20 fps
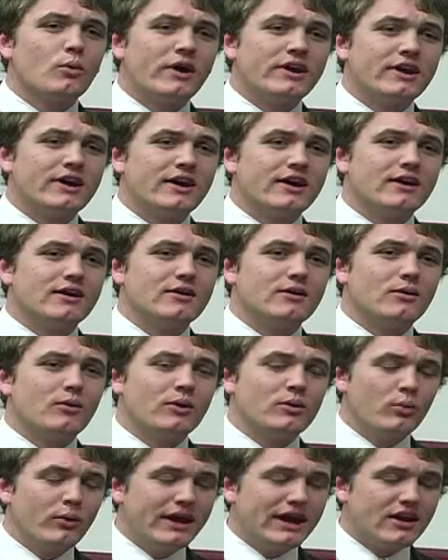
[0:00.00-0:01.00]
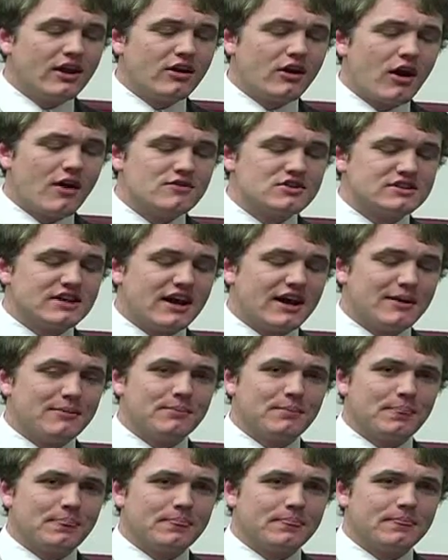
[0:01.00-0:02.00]
When uh, when we had On Harvard
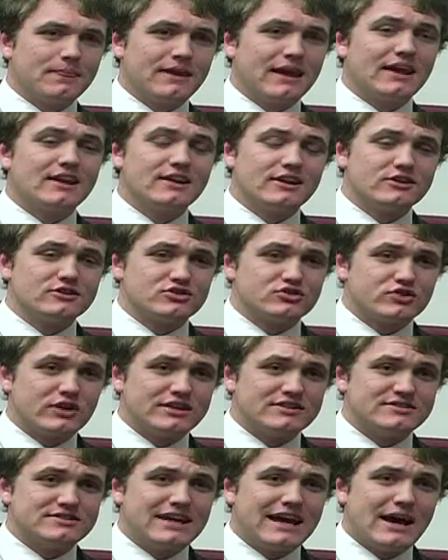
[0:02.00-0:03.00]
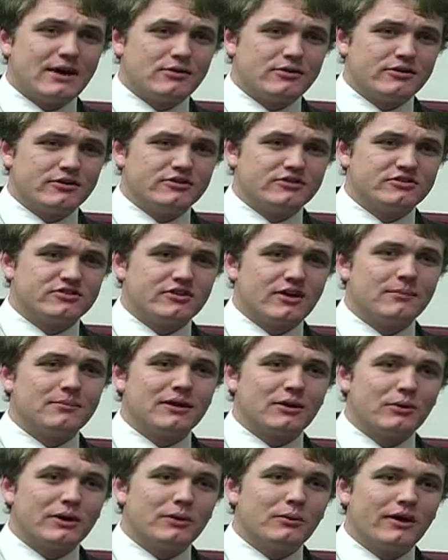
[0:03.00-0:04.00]
Time getting a little stressed out, there's
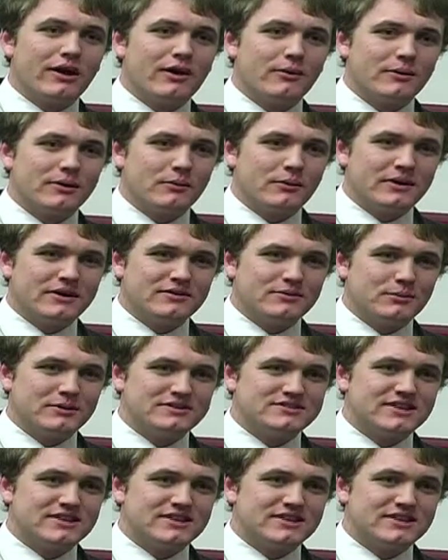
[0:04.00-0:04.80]
something we will we we, we